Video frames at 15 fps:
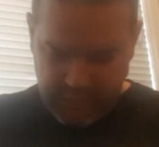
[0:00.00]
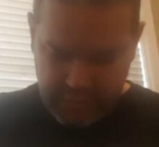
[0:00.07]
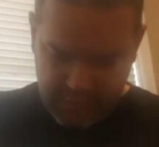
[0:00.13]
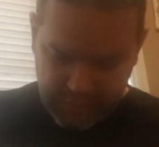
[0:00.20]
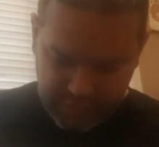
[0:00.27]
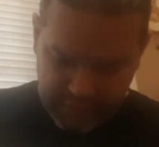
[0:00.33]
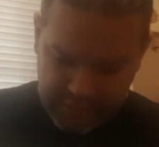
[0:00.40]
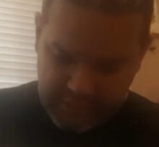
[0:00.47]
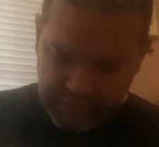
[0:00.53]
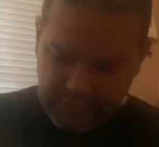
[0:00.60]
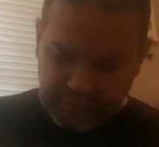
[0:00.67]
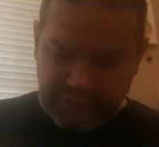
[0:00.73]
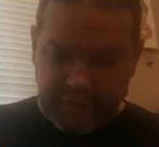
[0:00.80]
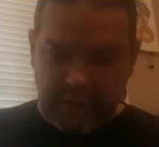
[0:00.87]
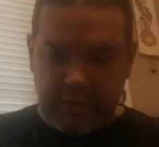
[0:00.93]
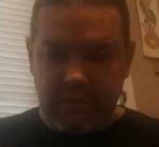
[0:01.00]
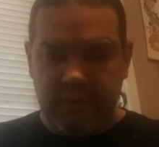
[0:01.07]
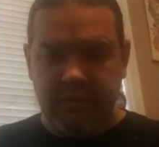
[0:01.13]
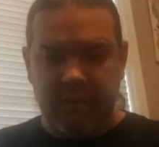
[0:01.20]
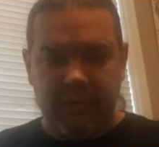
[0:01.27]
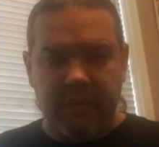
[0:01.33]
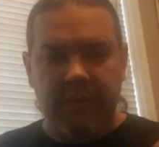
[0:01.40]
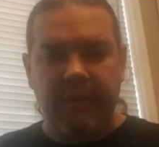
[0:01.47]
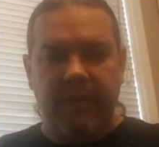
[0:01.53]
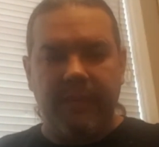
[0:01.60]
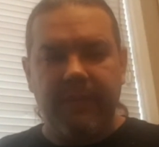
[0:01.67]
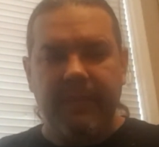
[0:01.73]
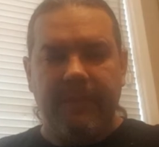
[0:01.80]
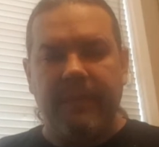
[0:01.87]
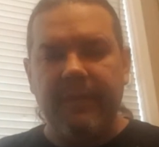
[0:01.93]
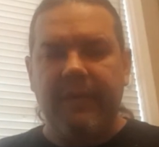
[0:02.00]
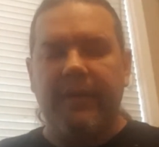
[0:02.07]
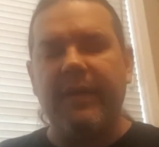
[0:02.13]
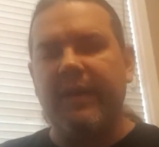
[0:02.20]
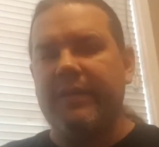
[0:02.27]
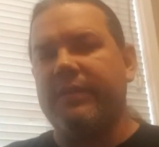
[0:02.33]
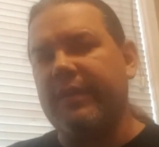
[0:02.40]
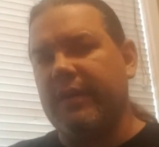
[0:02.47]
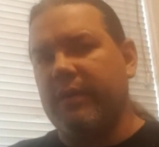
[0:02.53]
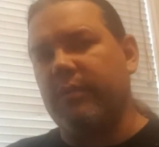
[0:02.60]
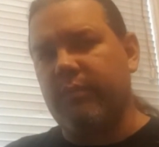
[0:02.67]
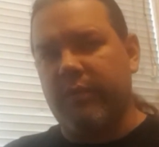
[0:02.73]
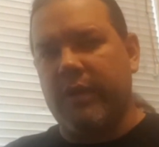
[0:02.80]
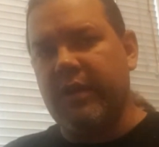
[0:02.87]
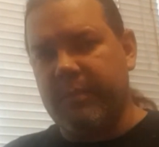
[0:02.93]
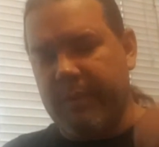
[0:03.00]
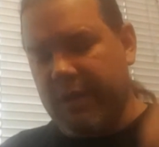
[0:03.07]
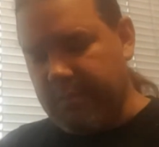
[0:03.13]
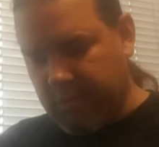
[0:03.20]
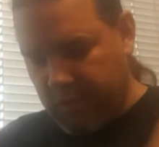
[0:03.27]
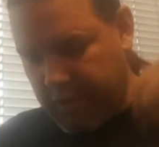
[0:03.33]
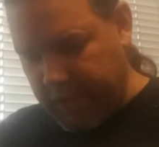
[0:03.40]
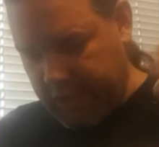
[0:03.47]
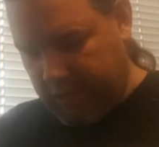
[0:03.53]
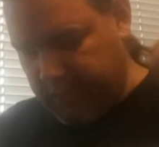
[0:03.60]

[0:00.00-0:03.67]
So with this little fella, I think we're going to make him green.